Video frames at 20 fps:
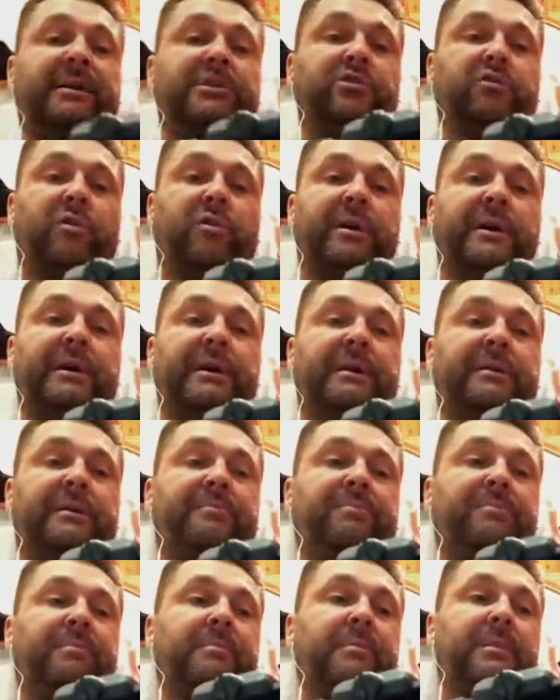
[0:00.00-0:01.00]
Troy
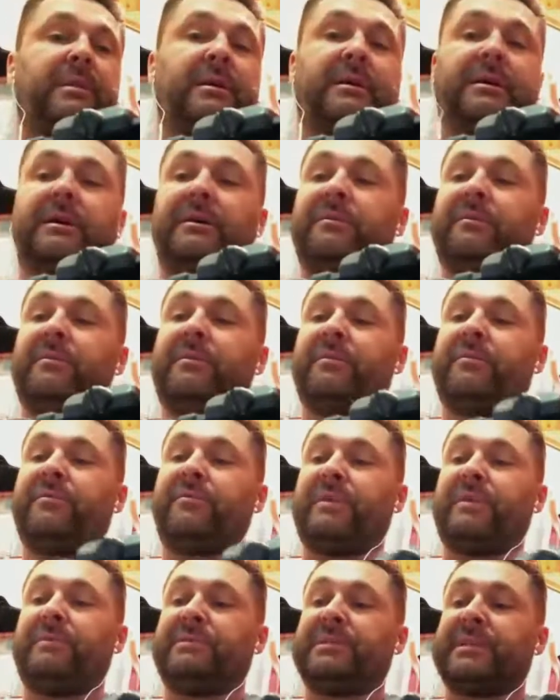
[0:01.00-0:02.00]

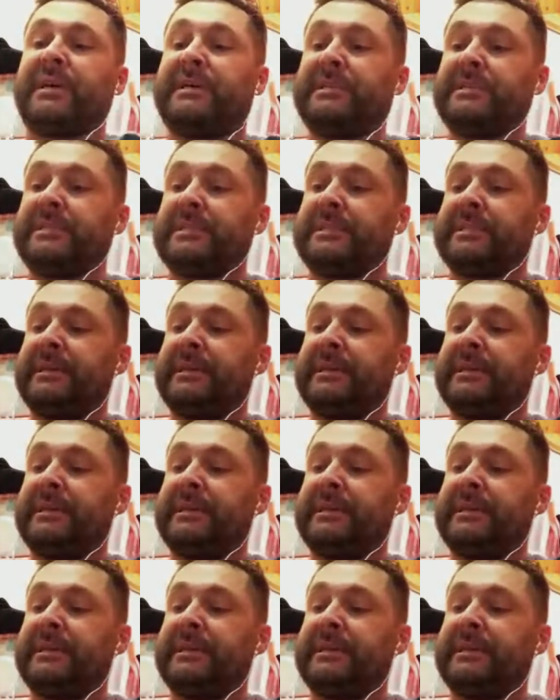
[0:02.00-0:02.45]
flip sights.